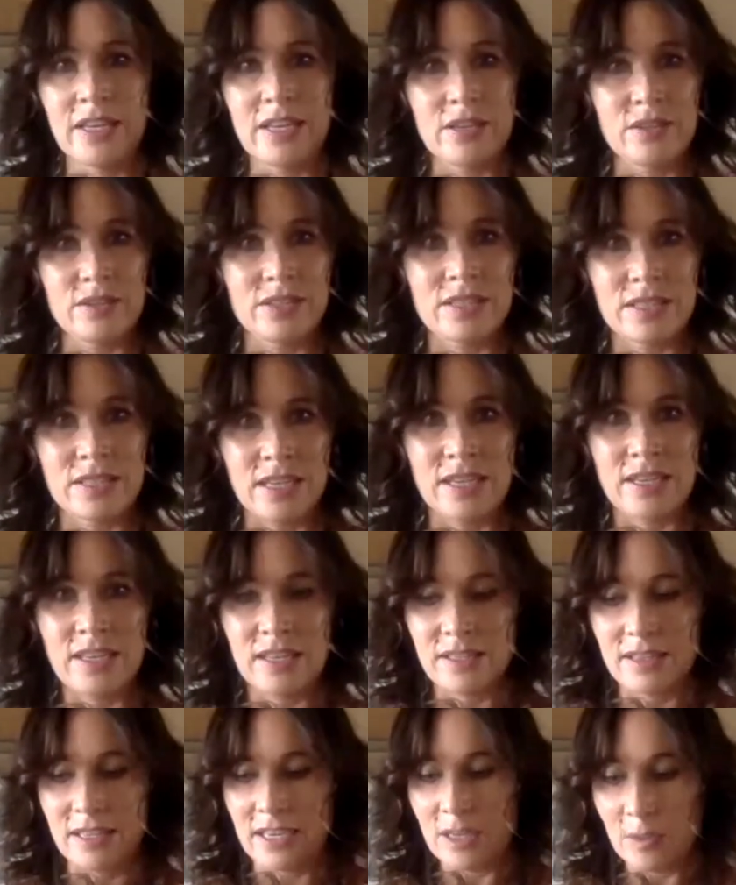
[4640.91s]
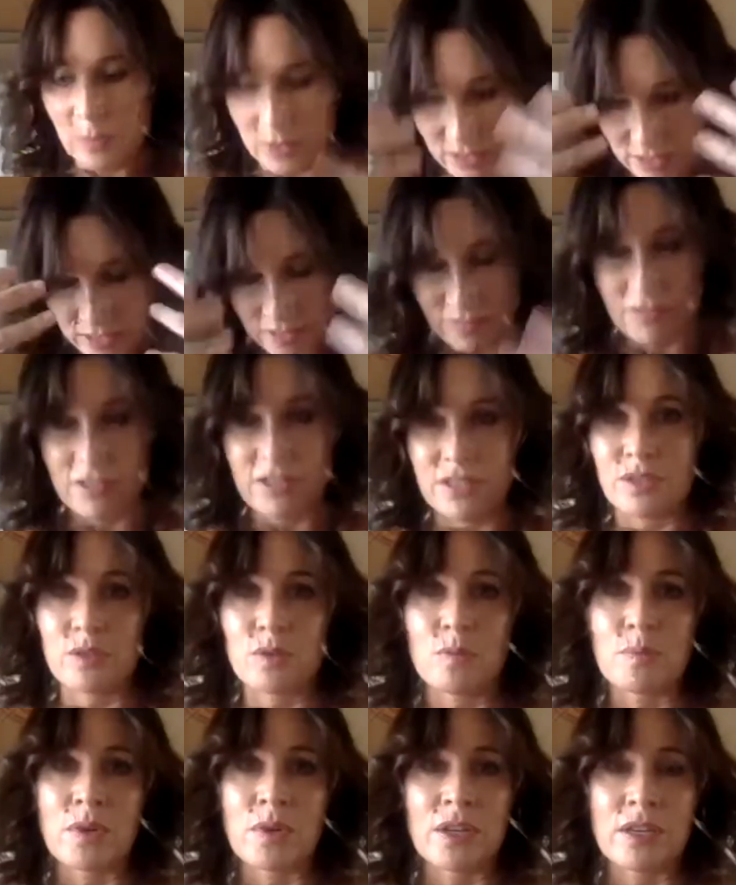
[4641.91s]
He could see that he was in a
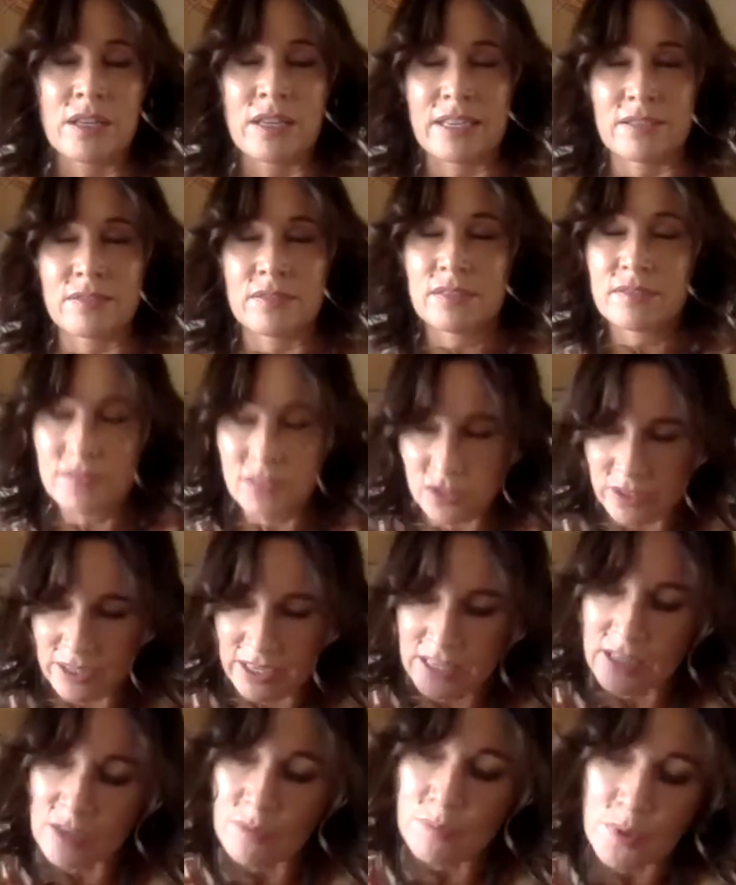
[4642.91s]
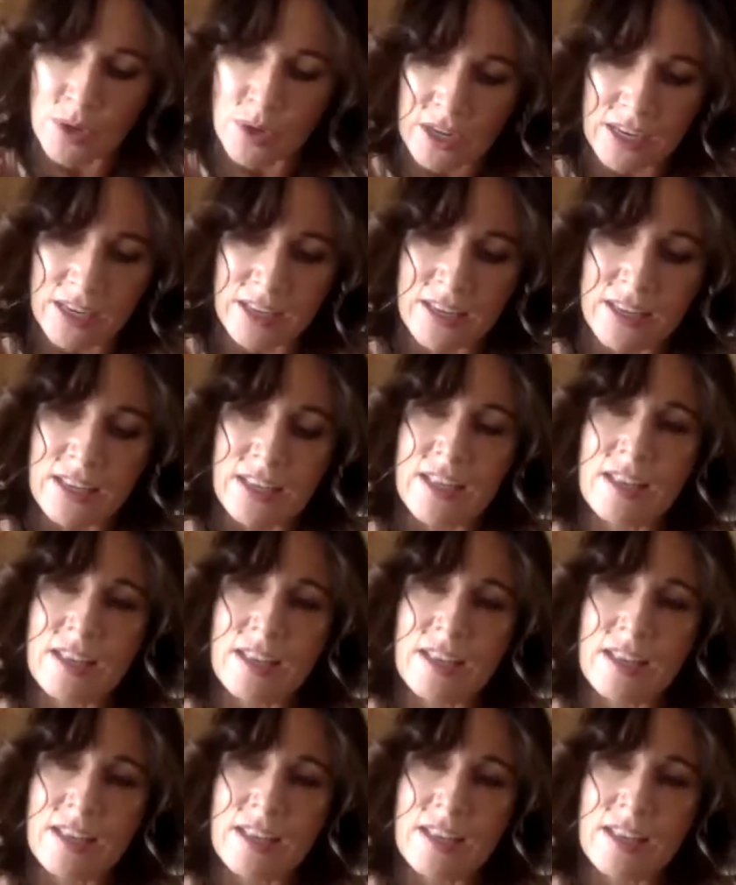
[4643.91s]
physical body, like, sorry, in a body.